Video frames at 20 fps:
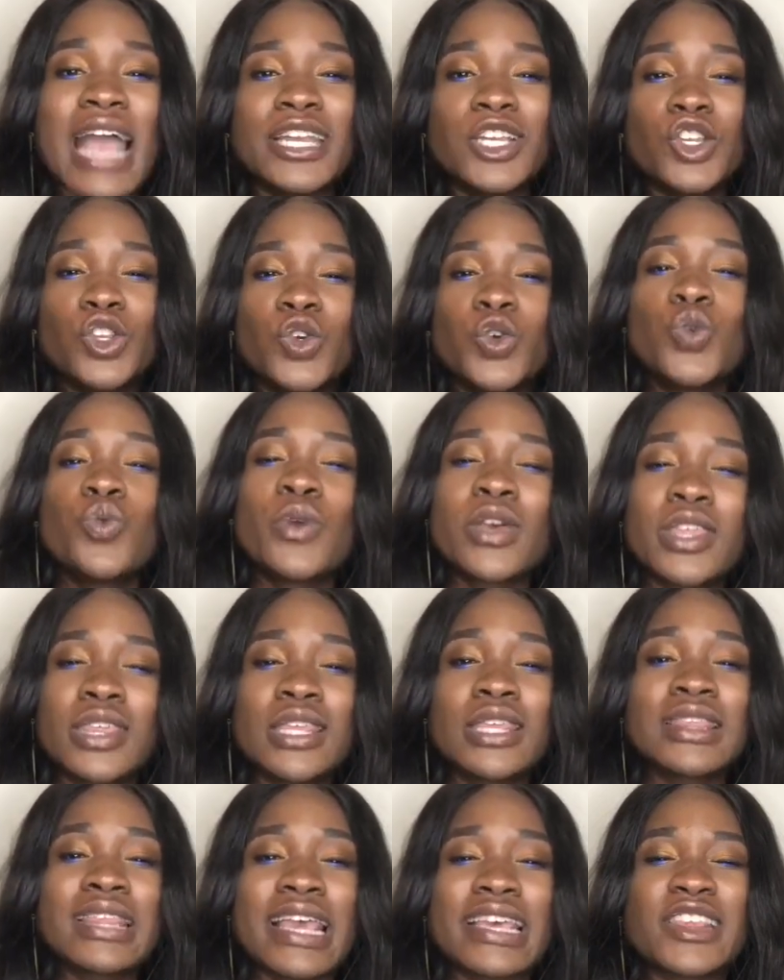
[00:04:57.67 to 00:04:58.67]
I knew
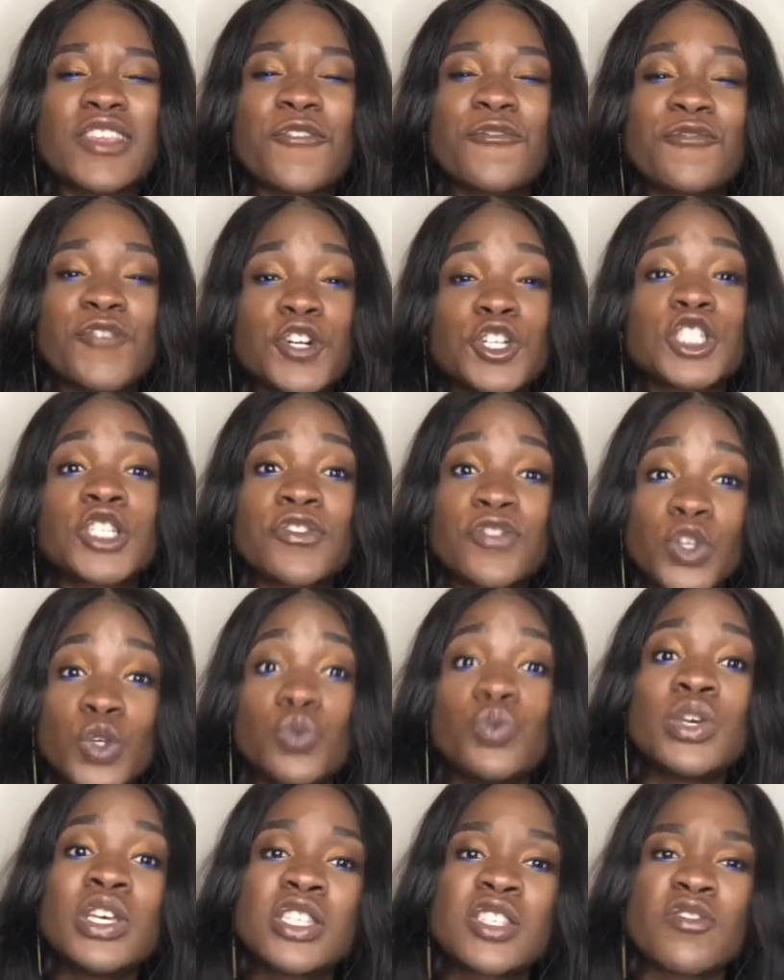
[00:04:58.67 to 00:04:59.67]
within like the first
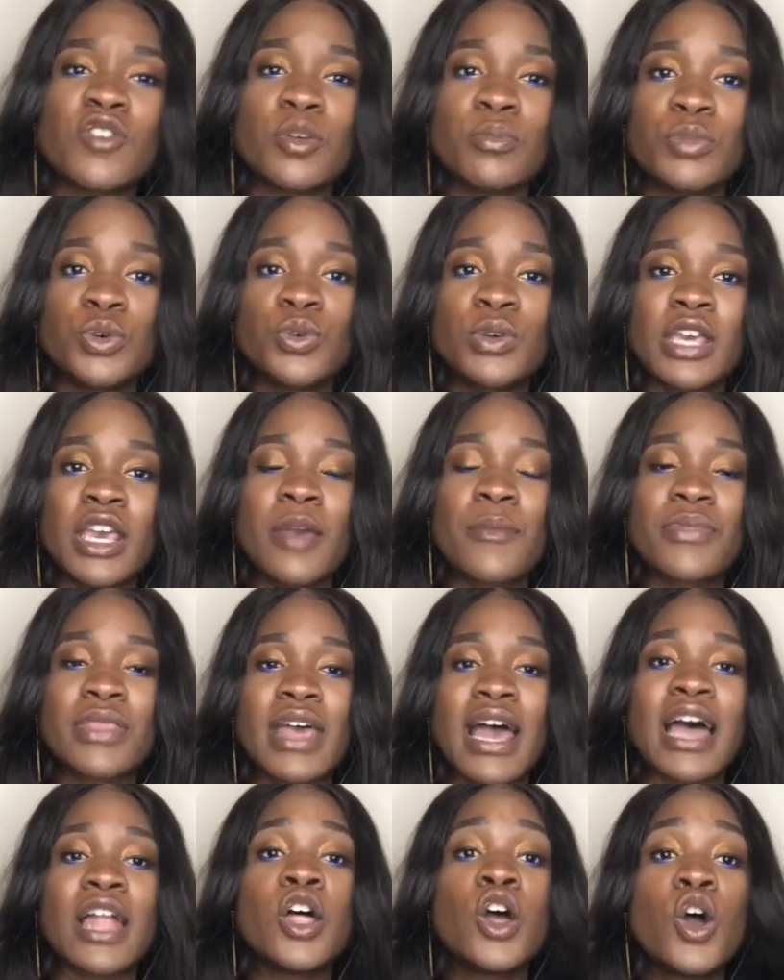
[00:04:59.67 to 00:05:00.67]
few weeks of the boot camp
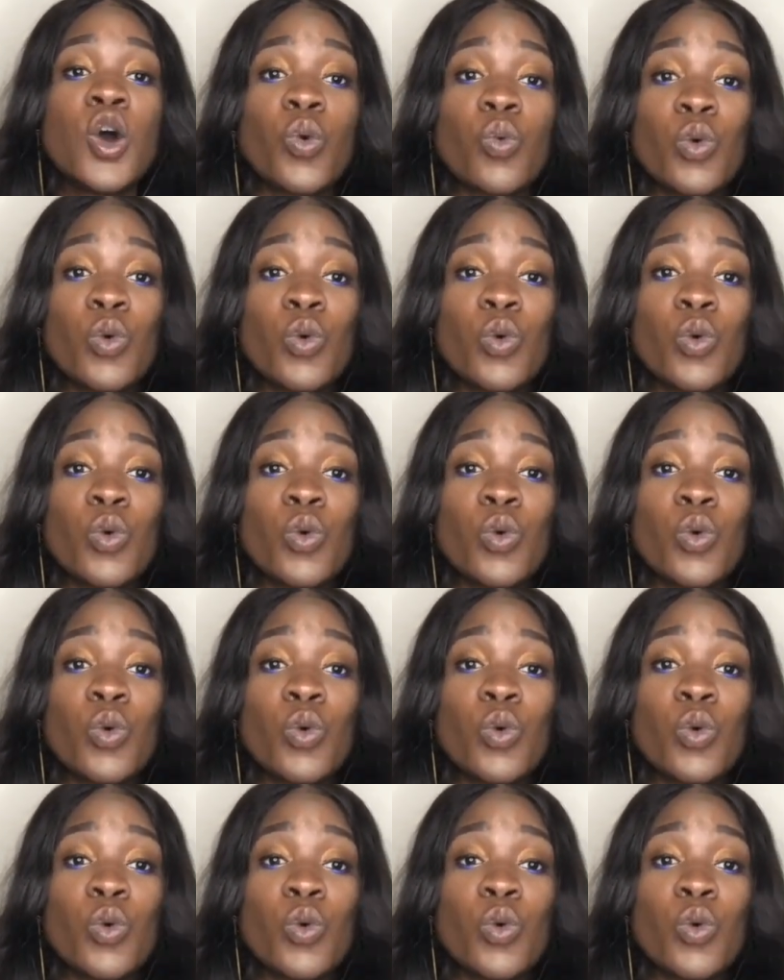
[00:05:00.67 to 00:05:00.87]
that